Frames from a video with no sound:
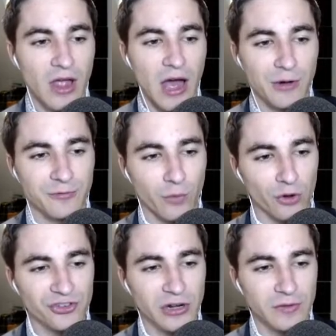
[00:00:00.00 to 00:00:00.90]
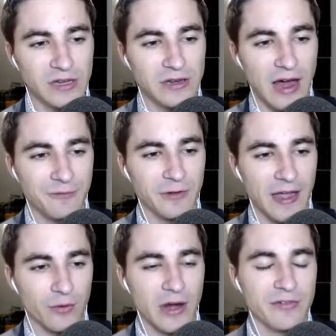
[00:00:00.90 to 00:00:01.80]
Unfortunately, not for
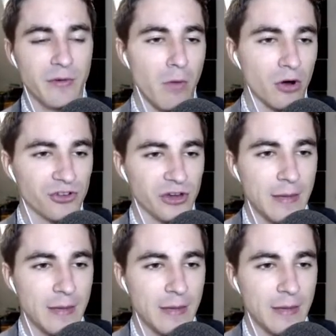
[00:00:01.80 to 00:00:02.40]
that great of a margin.